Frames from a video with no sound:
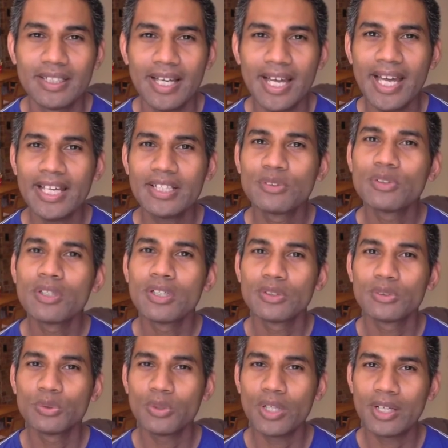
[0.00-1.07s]
And
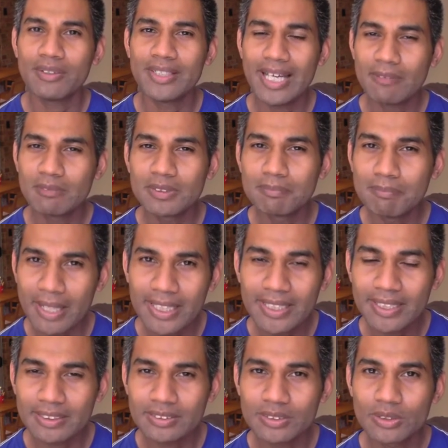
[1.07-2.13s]
do our names
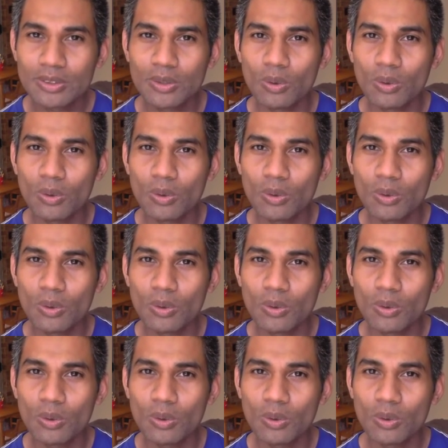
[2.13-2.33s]
make us,